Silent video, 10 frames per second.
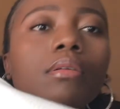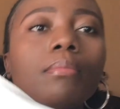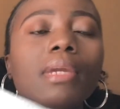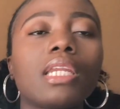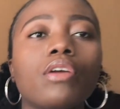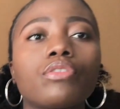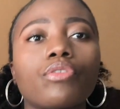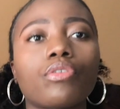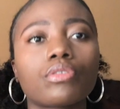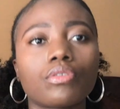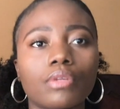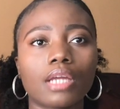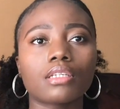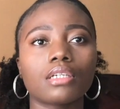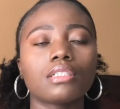My nails are also
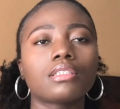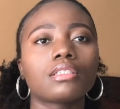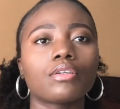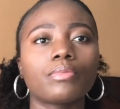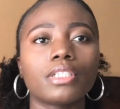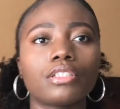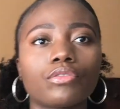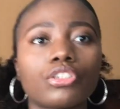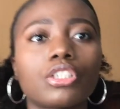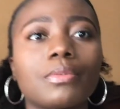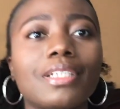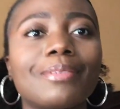not done, so please don't judge me.